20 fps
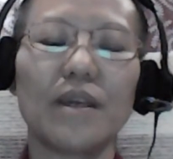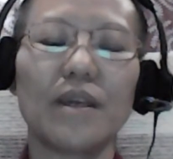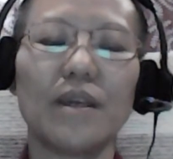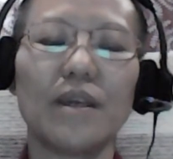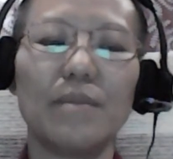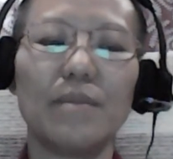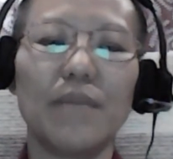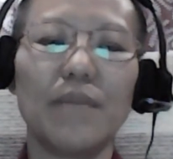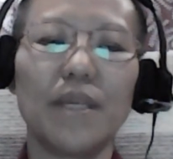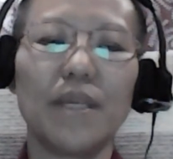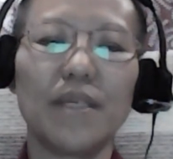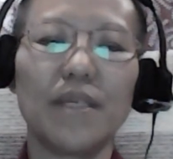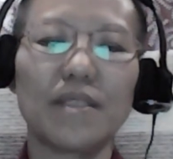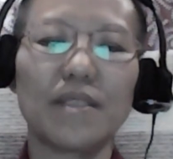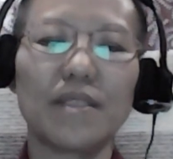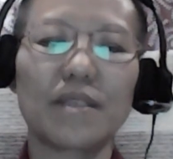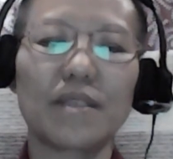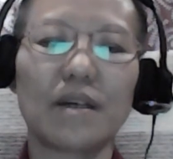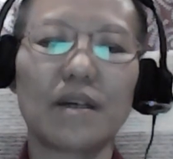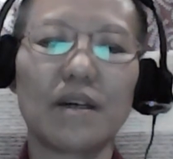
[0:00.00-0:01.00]
And may
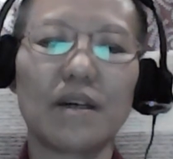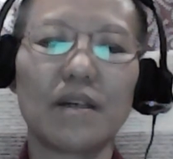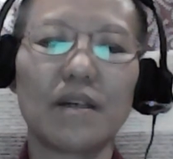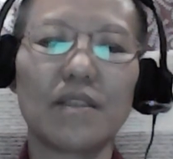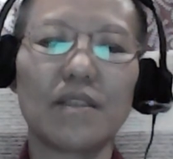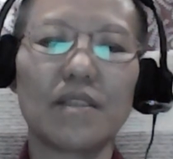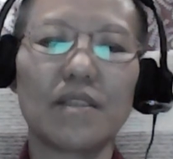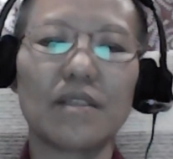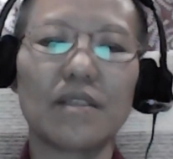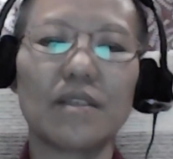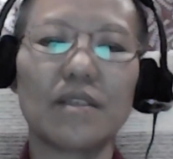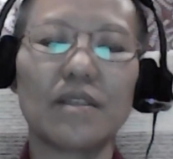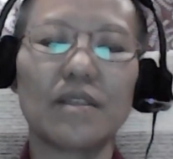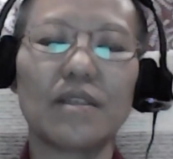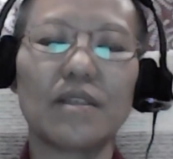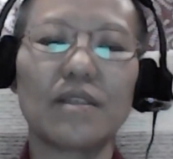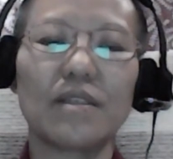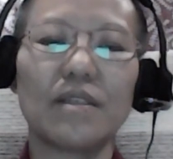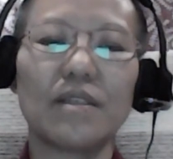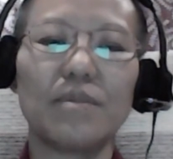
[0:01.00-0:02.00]
his heart
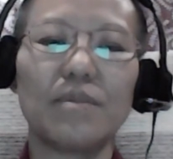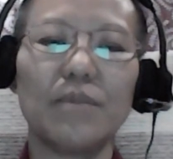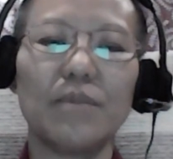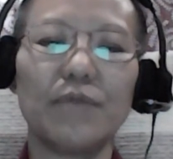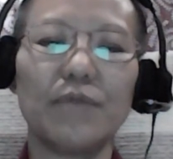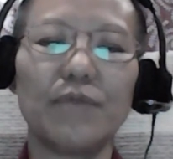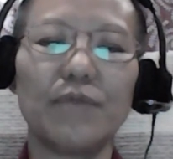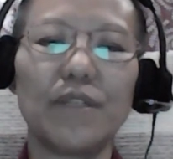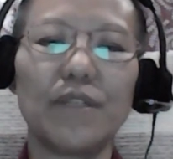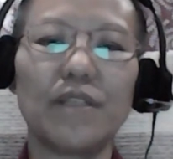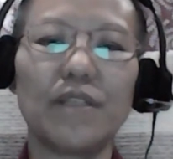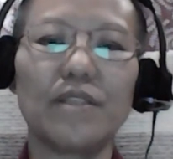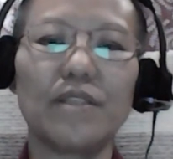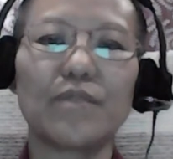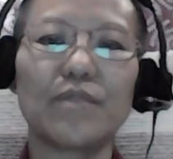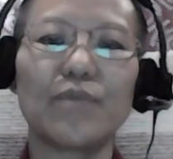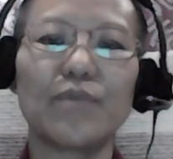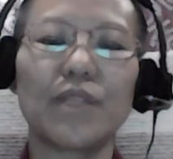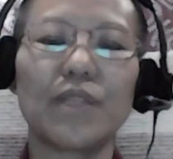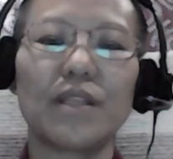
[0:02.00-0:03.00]
be
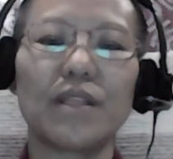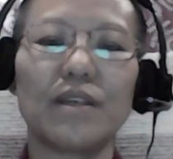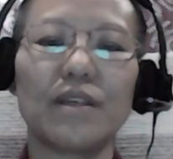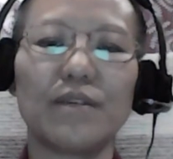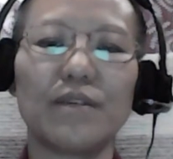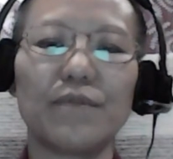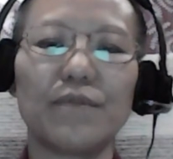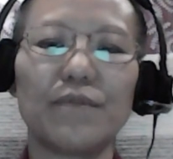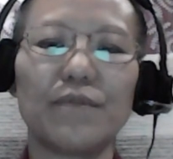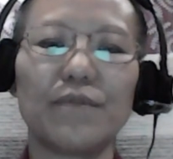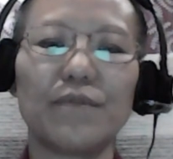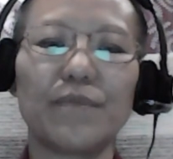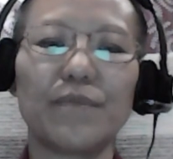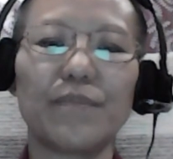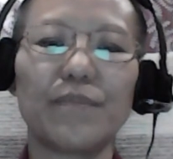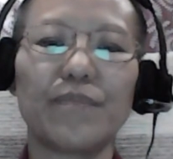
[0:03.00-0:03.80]
filled with love.